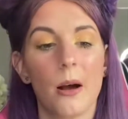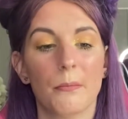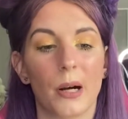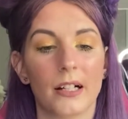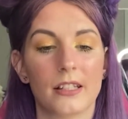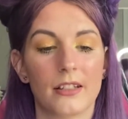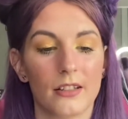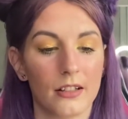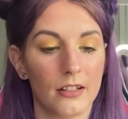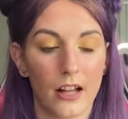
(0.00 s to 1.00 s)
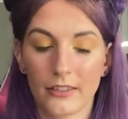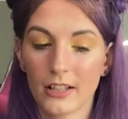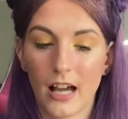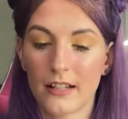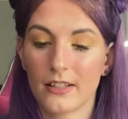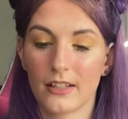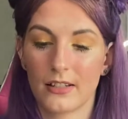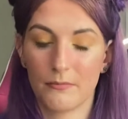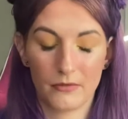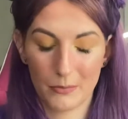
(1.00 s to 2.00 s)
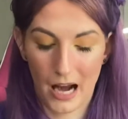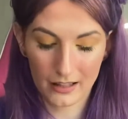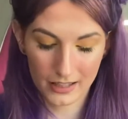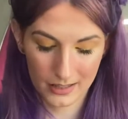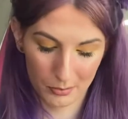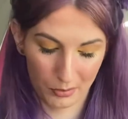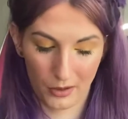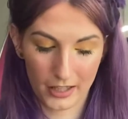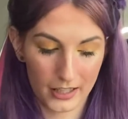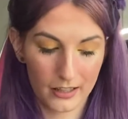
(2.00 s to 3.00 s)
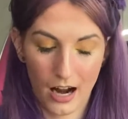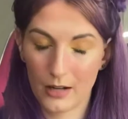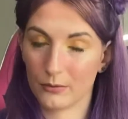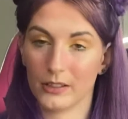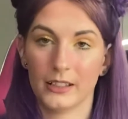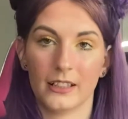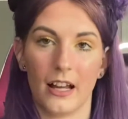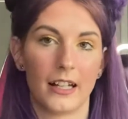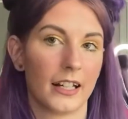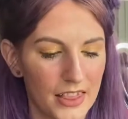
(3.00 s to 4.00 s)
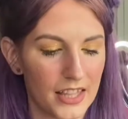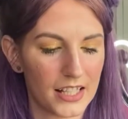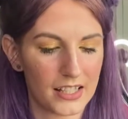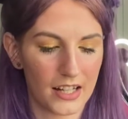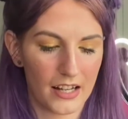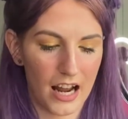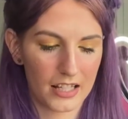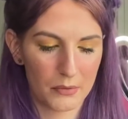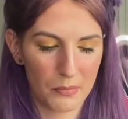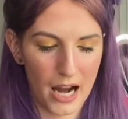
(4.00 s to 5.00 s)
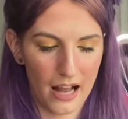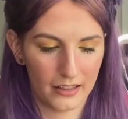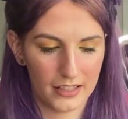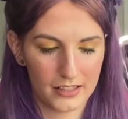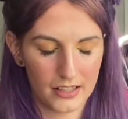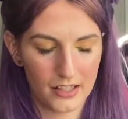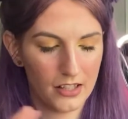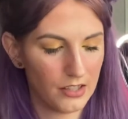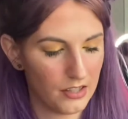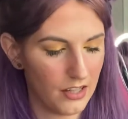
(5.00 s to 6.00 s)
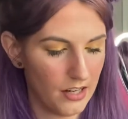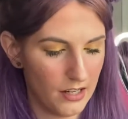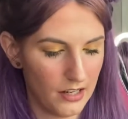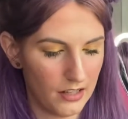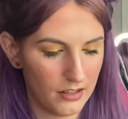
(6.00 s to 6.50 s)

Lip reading: But nonetheless, the palette is pretty. I really like it. This next palette is the